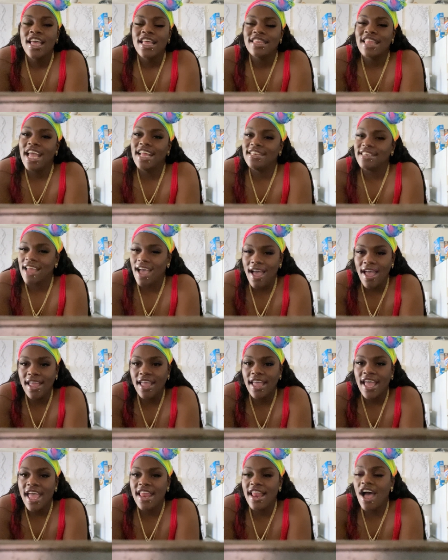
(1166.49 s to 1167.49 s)
they
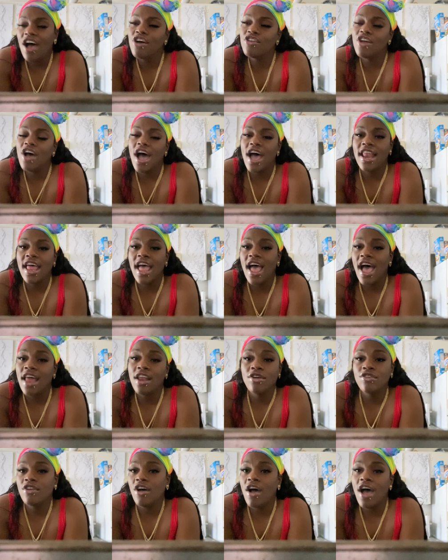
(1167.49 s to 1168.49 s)
dying. And I don't know how to, I
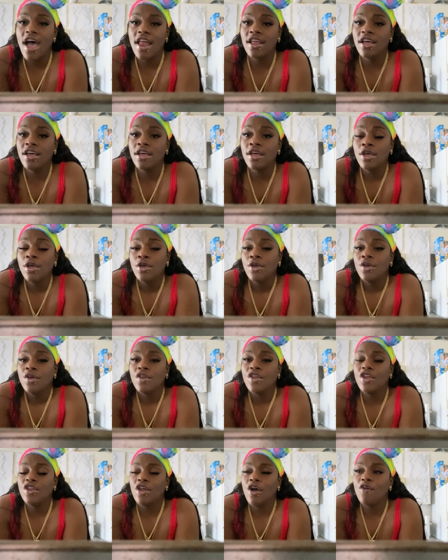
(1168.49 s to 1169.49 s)
don't know how to,
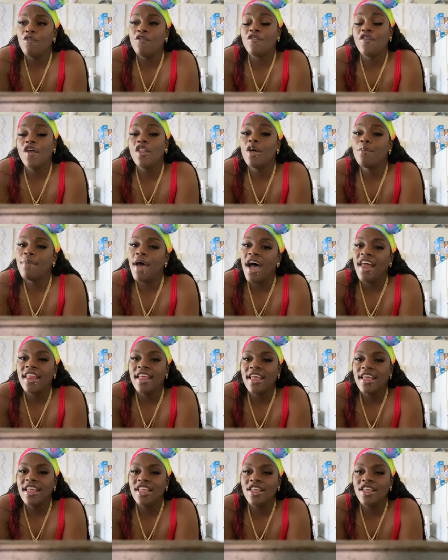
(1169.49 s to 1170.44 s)
you know, feel about it.